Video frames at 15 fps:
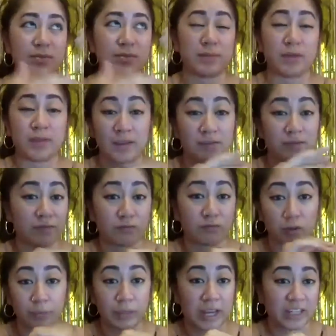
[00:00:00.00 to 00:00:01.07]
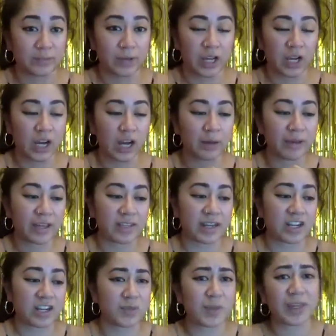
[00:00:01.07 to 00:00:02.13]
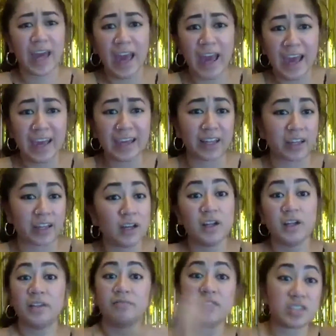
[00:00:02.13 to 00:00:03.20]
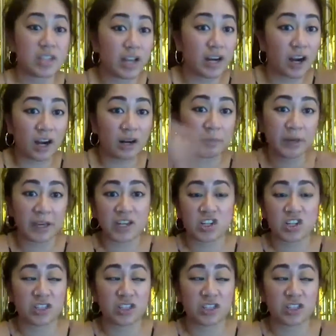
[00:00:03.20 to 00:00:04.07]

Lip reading: Maybe they've replied to my comments. And I just be like, hey, like, this is not a hard pitch.